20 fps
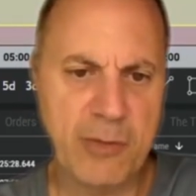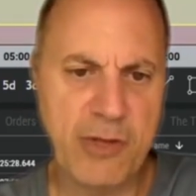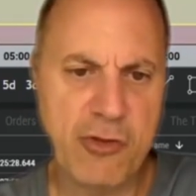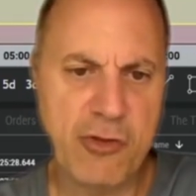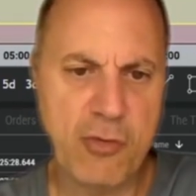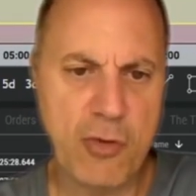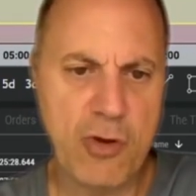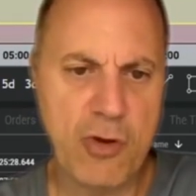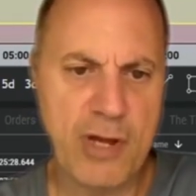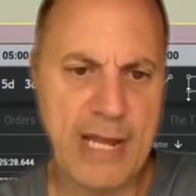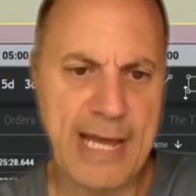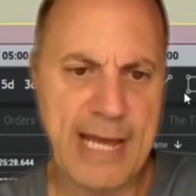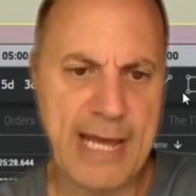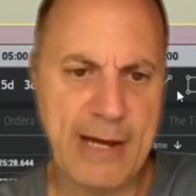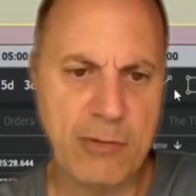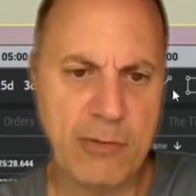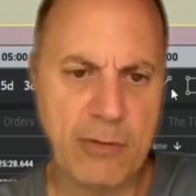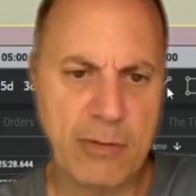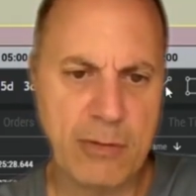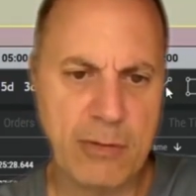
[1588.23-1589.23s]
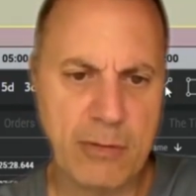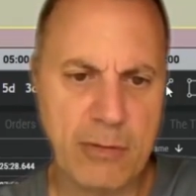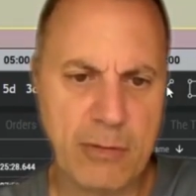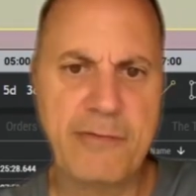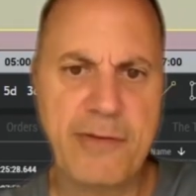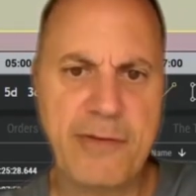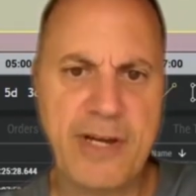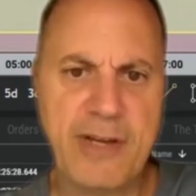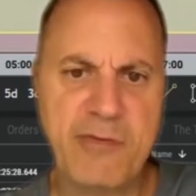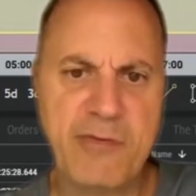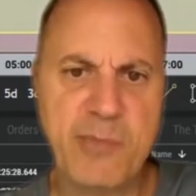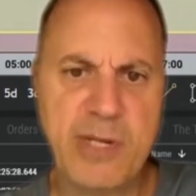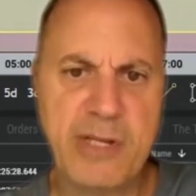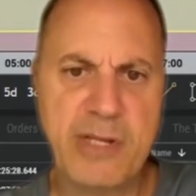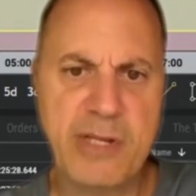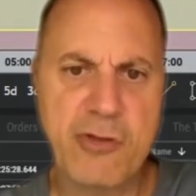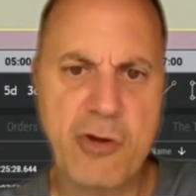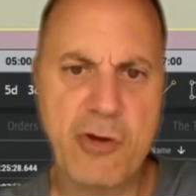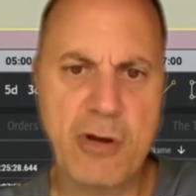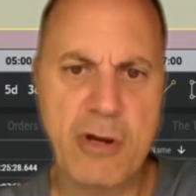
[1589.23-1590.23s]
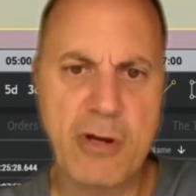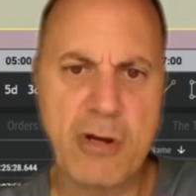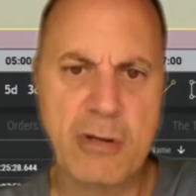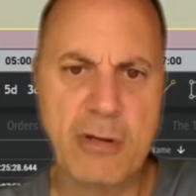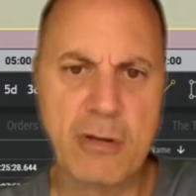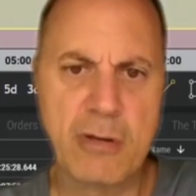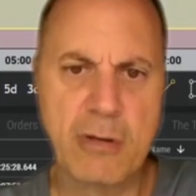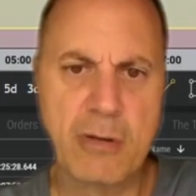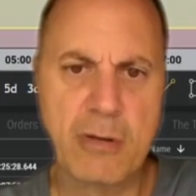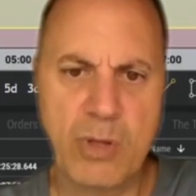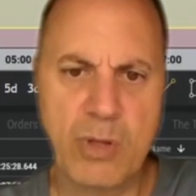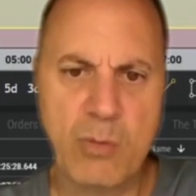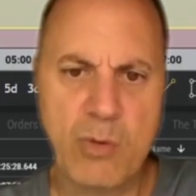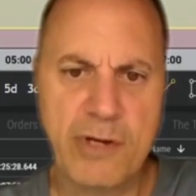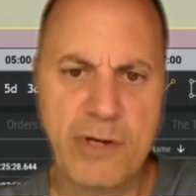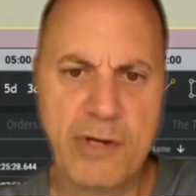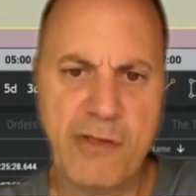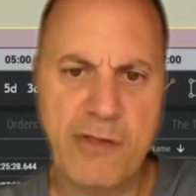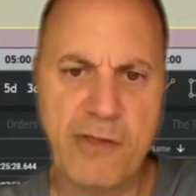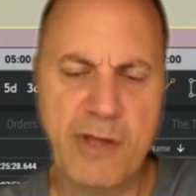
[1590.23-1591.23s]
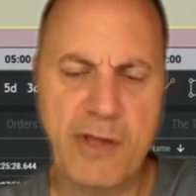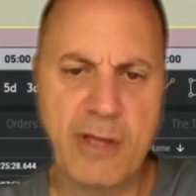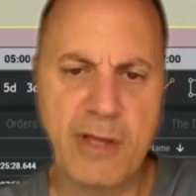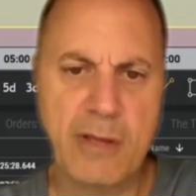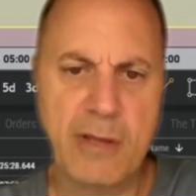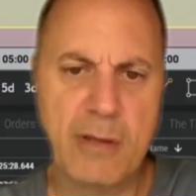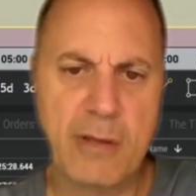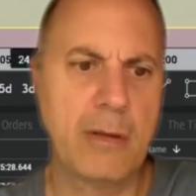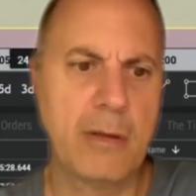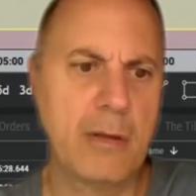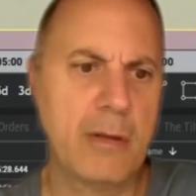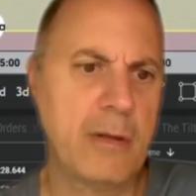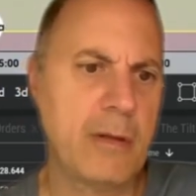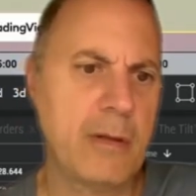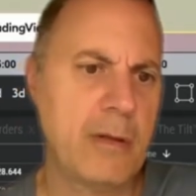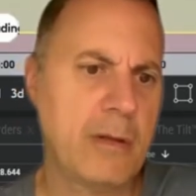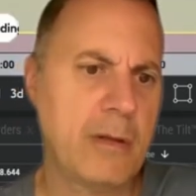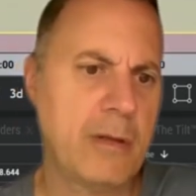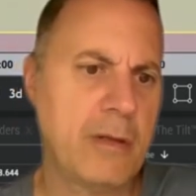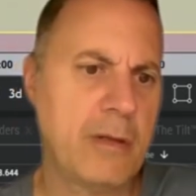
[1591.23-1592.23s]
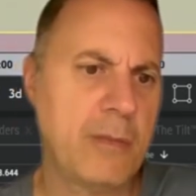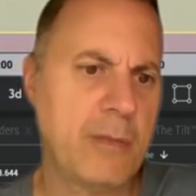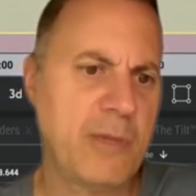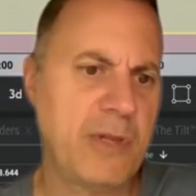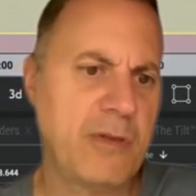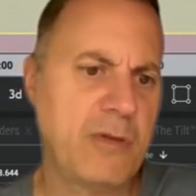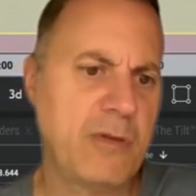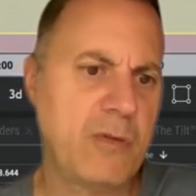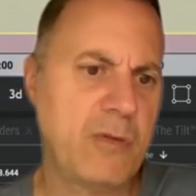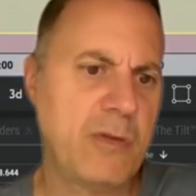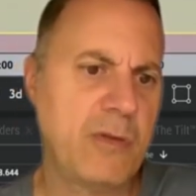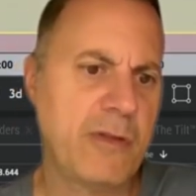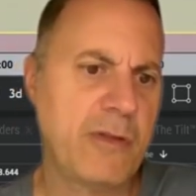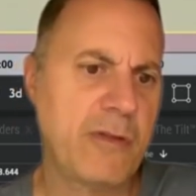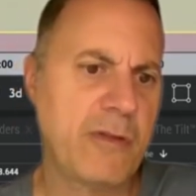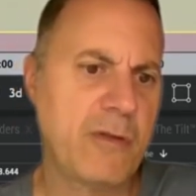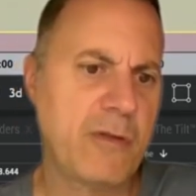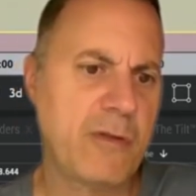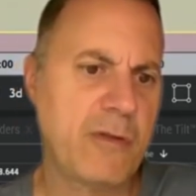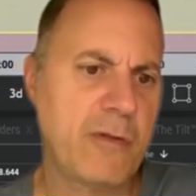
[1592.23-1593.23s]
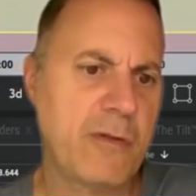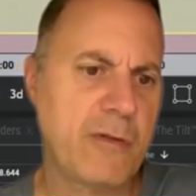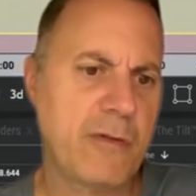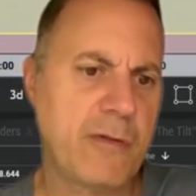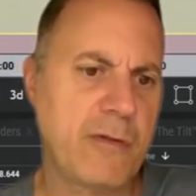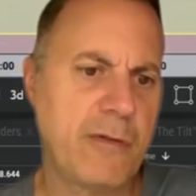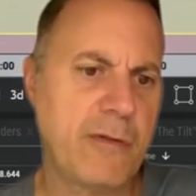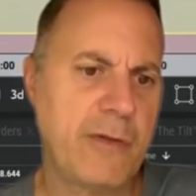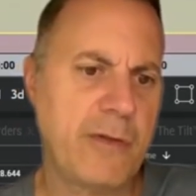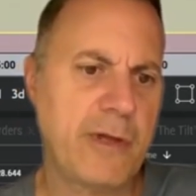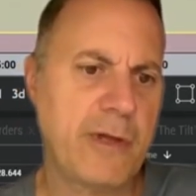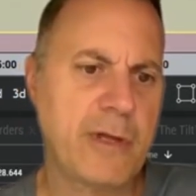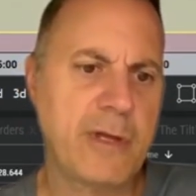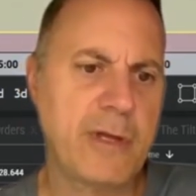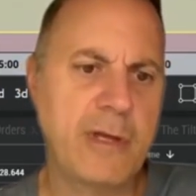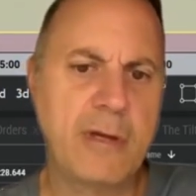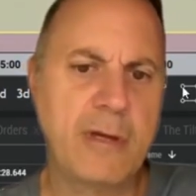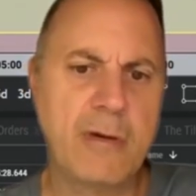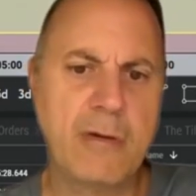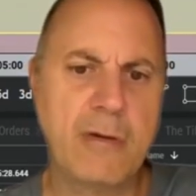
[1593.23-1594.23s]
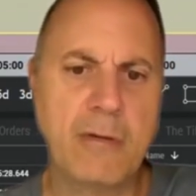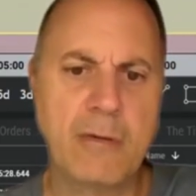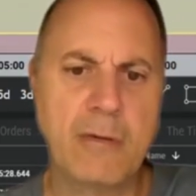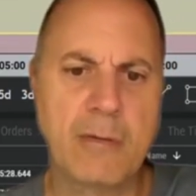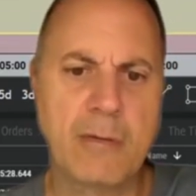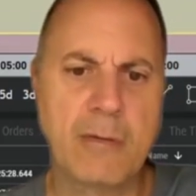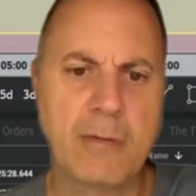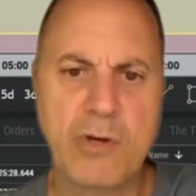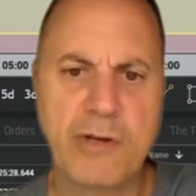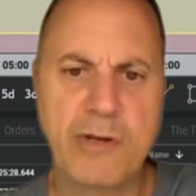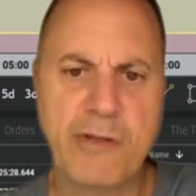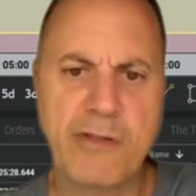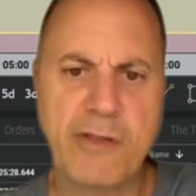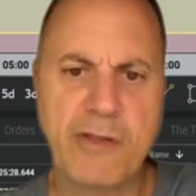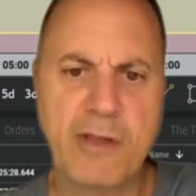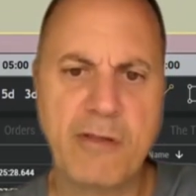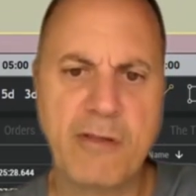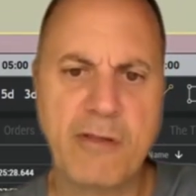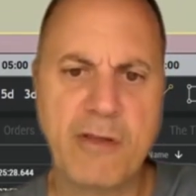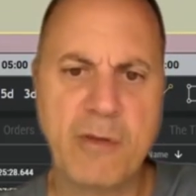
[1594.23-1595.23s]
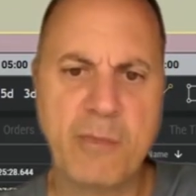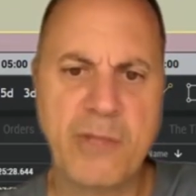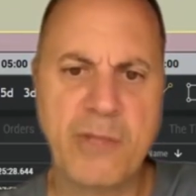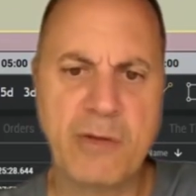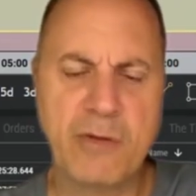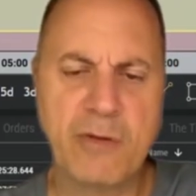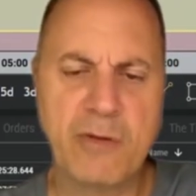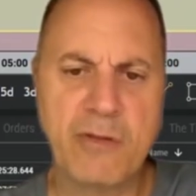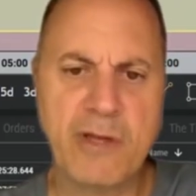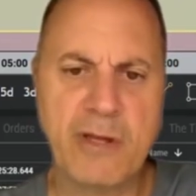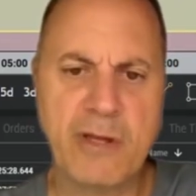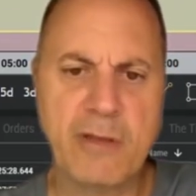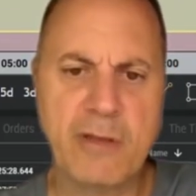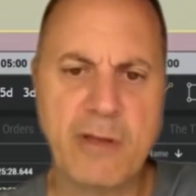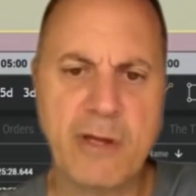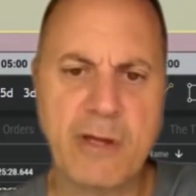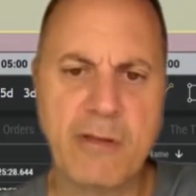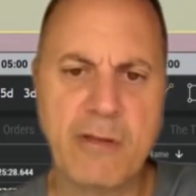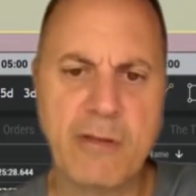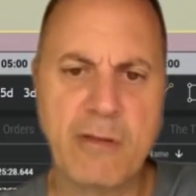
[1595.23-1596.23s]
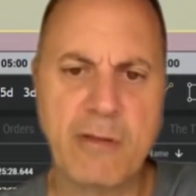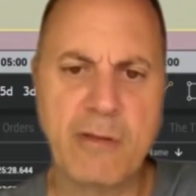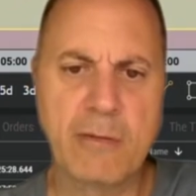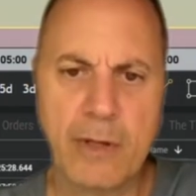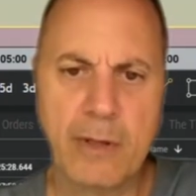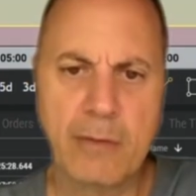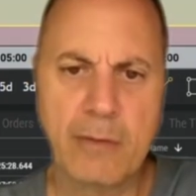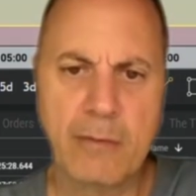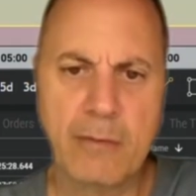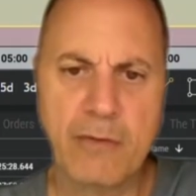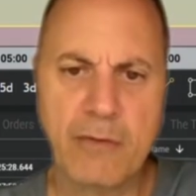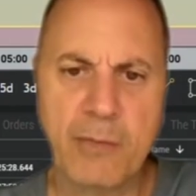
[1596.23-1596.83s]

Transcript: Let me draw it out. On the 5 minute chart, we want to see, let me do this thing here. We want to see something that looks like this, right?